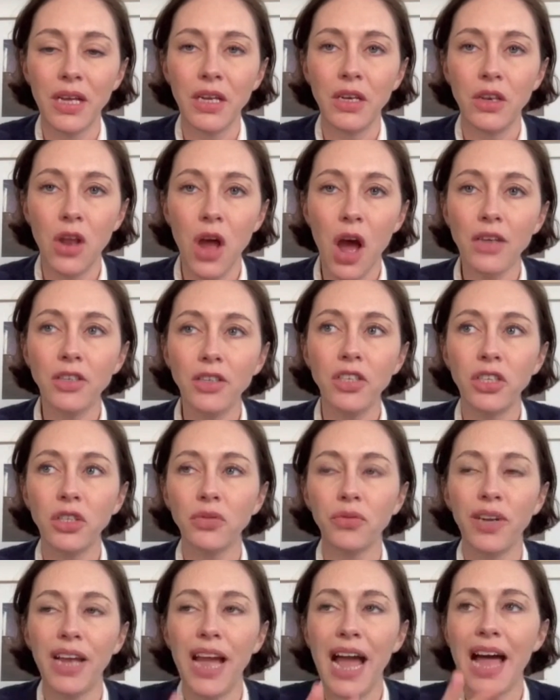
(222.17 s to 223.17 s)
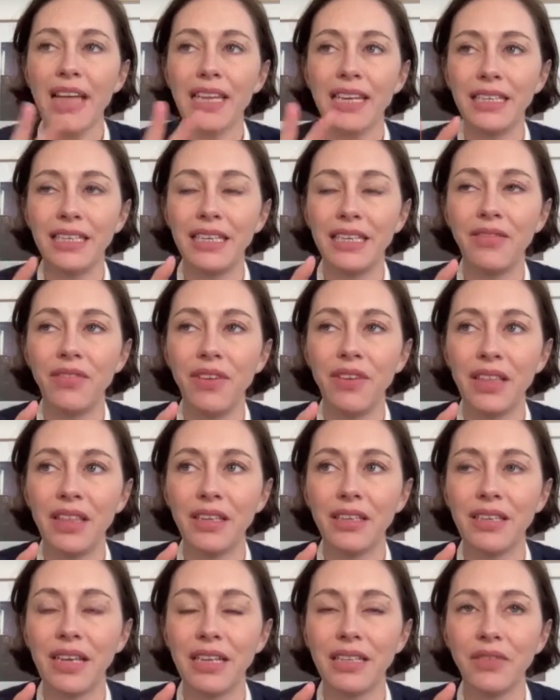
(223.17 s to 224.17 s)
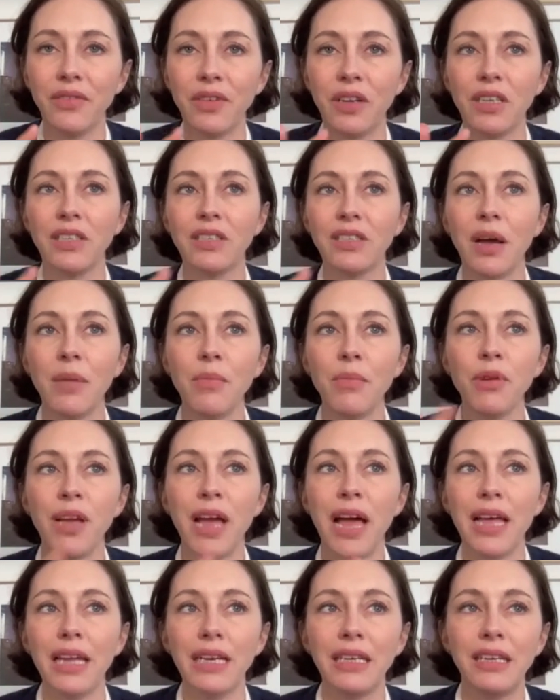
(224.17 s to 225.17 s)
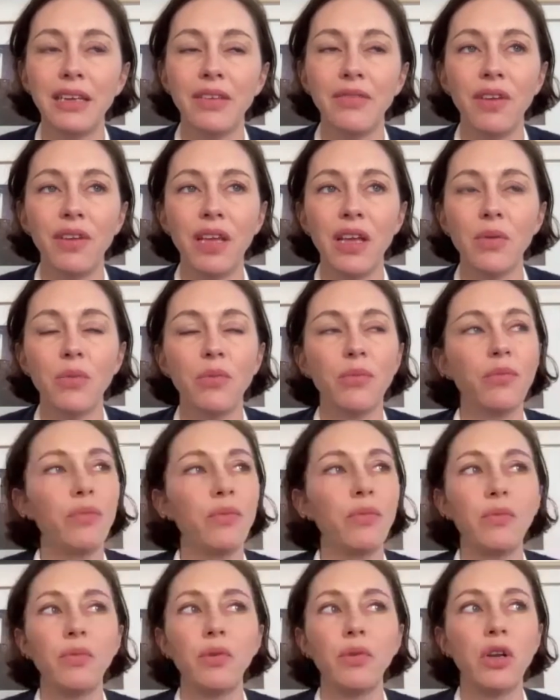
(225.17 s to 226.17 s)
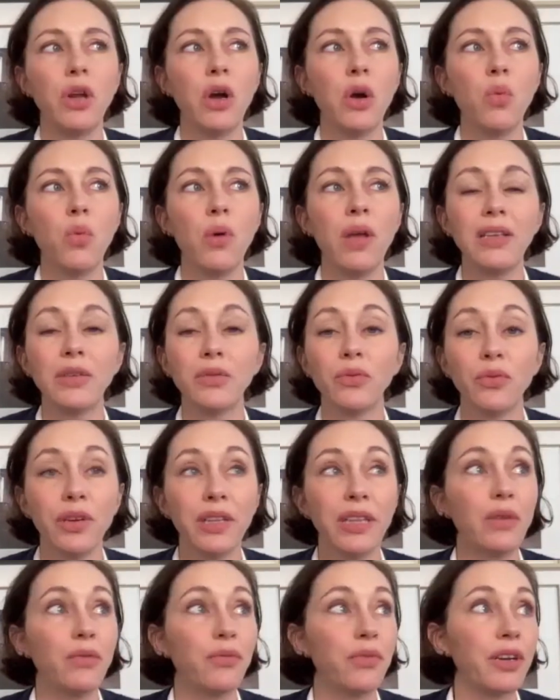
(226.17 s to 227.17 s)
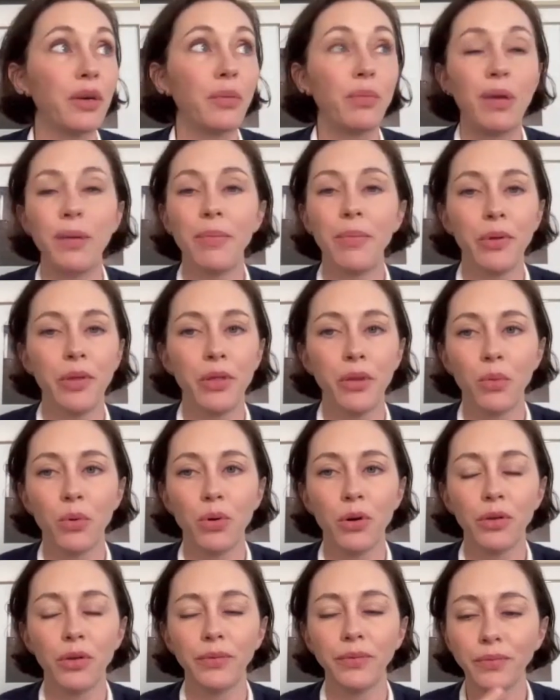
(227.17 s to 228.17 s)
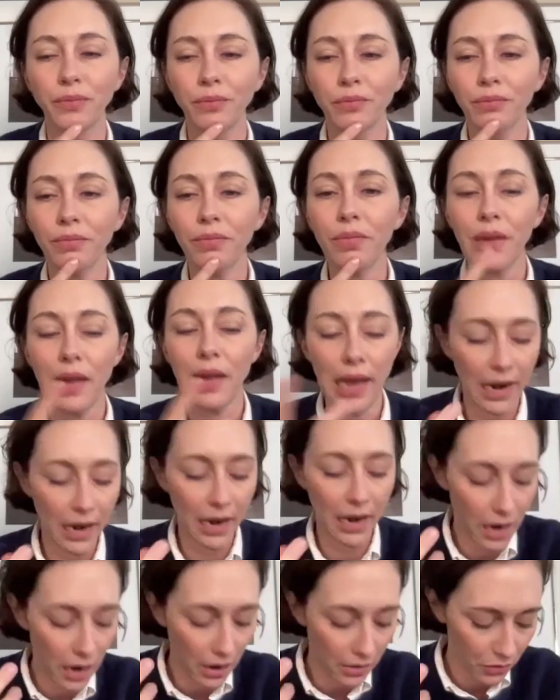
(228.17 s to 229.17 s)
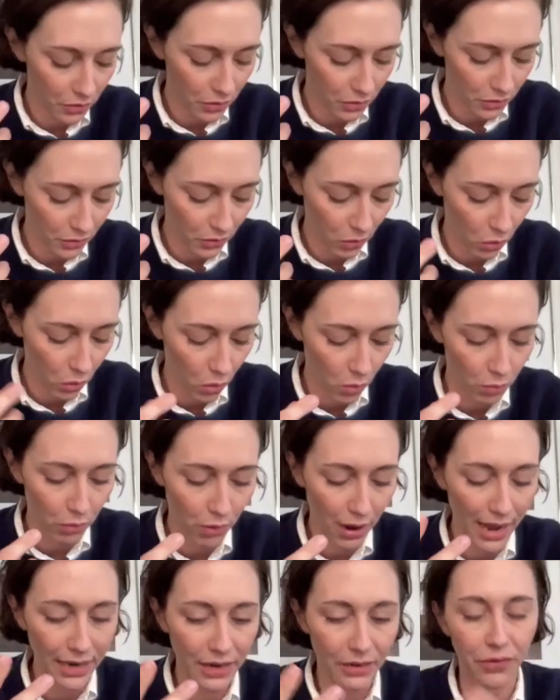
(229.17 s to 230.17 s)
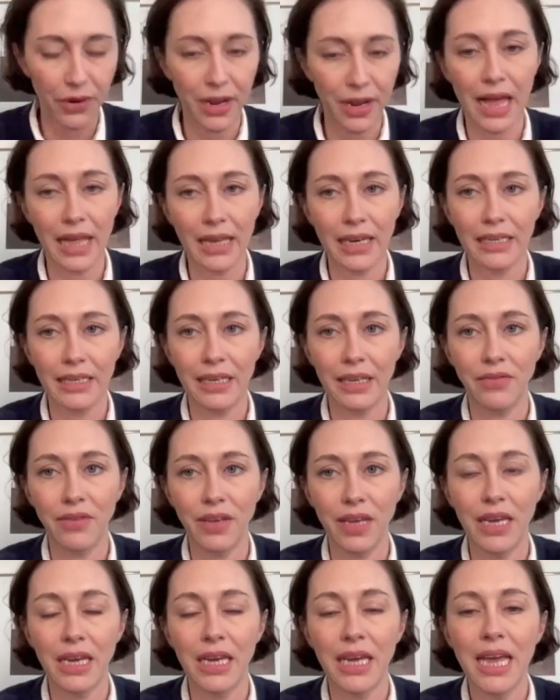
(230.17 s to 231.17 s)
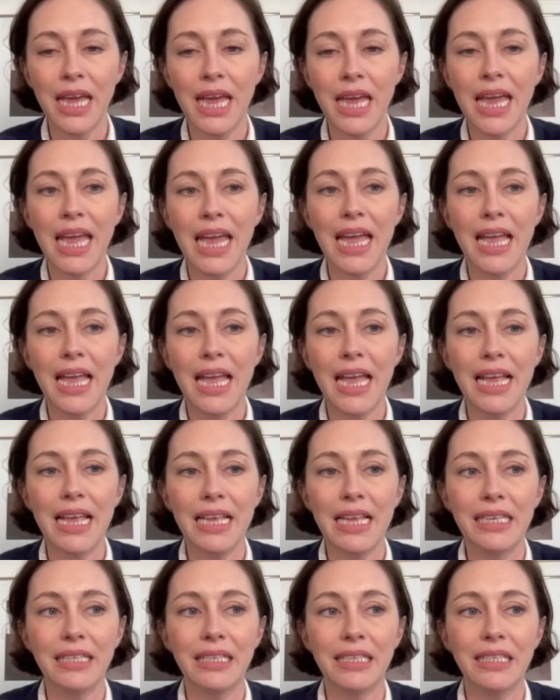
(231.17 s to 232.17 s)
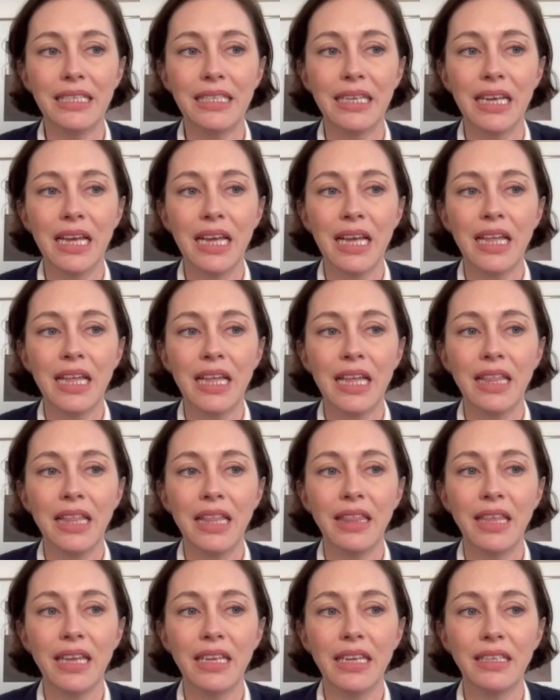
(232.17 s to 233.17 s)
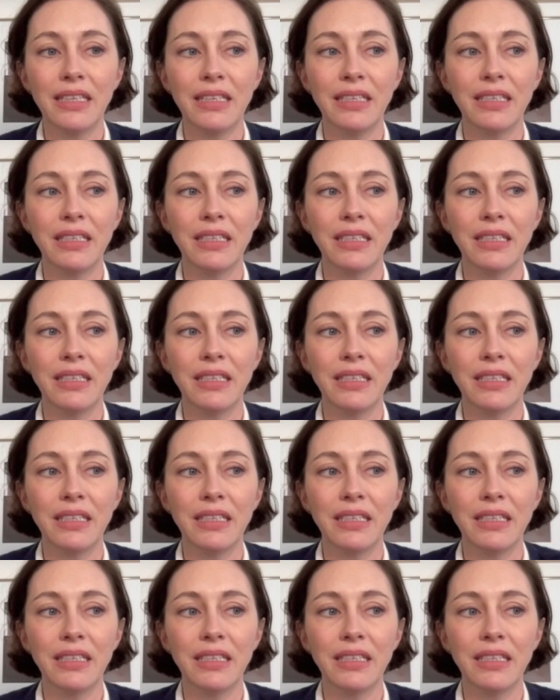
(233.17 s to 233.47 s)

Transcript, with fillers: not just reality T V in the sense of like some reality T V, you know, is really real people in the world. And another whole brand of reality T V is this